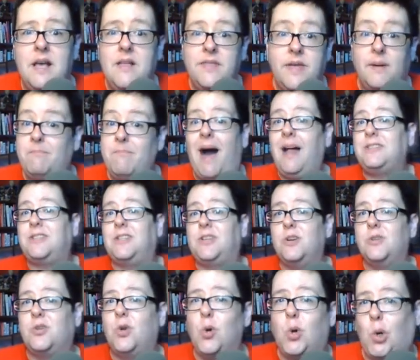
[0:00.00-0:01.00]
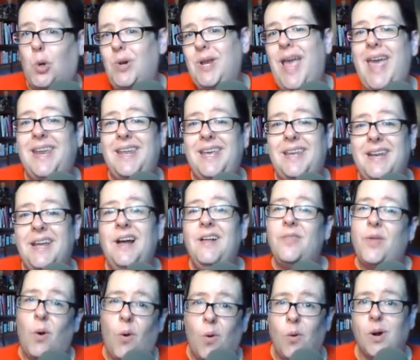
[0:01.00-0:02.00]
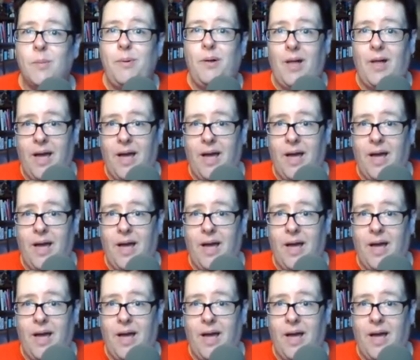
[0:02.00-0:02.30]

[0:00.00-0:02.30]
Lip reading: the monsters who created the horrible